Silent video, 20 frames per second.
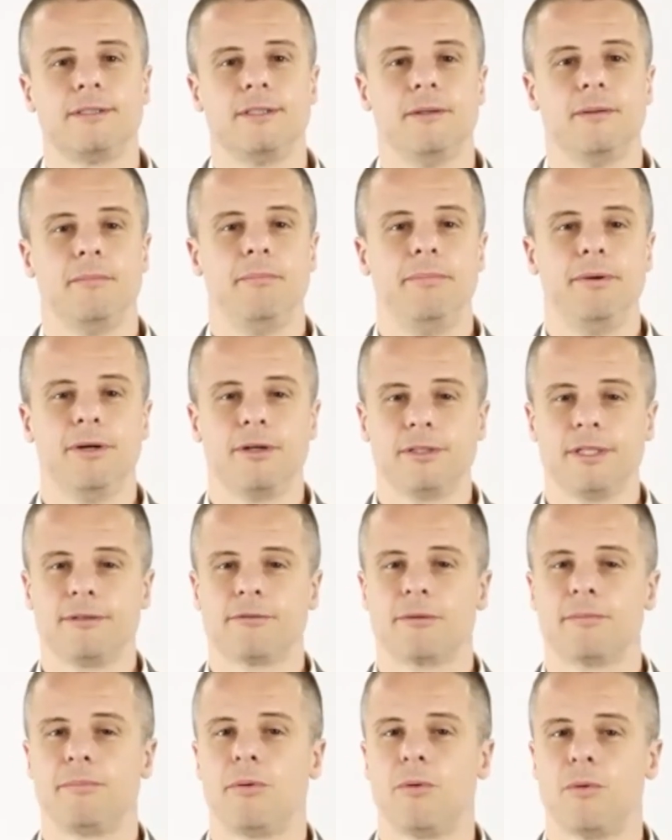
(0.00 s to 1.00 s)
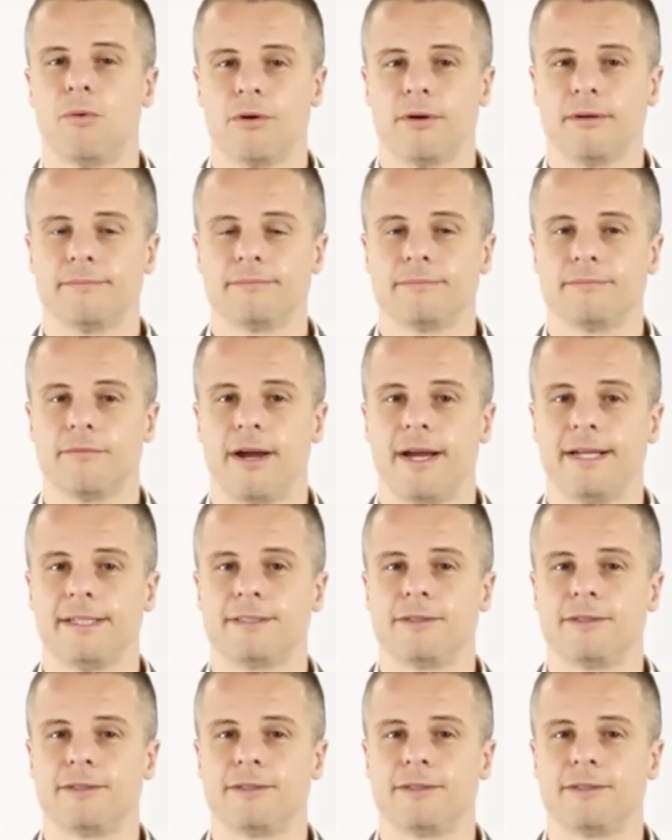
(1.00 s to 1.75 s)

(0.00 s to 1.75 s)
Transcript: to building rapport, right?